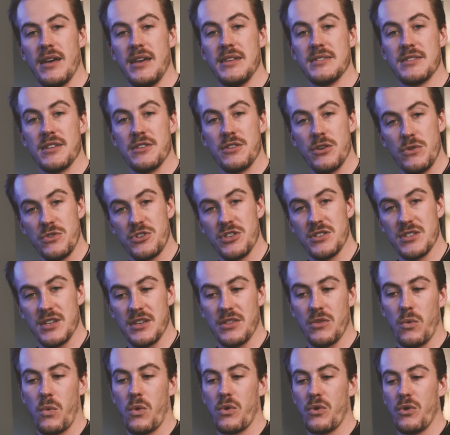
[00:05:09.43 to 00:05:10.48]
institutions in
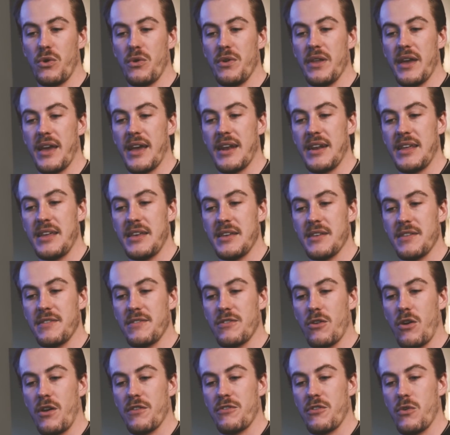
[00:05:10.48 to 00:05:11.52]
the world, and he is
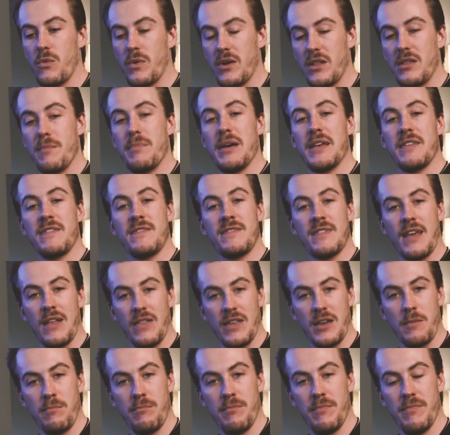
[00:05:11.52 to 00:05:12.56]
also one of the
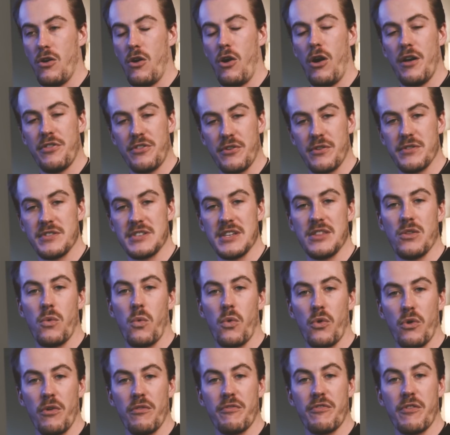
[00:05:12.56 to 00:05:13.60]
best-selling authors in the
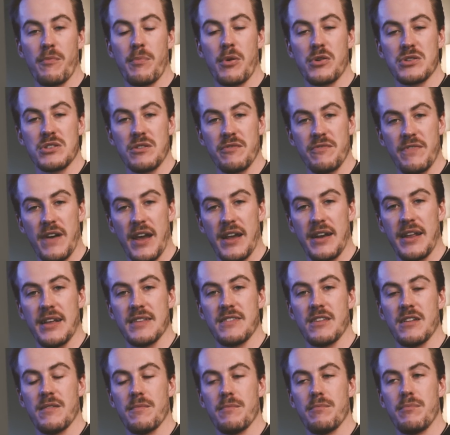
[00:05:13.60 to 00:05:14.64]
world for personal
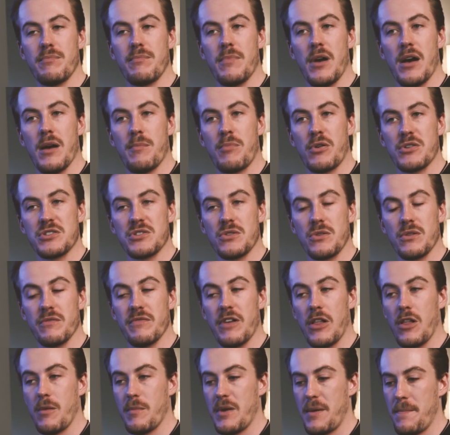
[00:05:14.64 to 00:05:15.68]
finance and personal
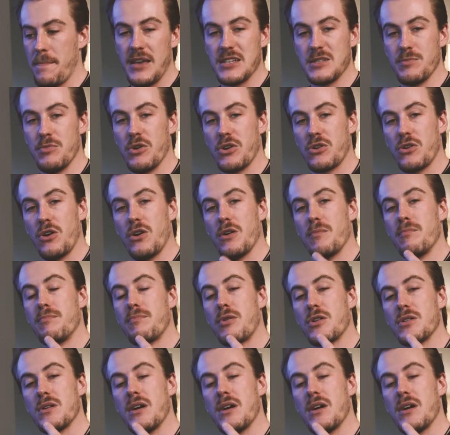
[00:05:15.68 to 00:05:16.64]
development. He has a book called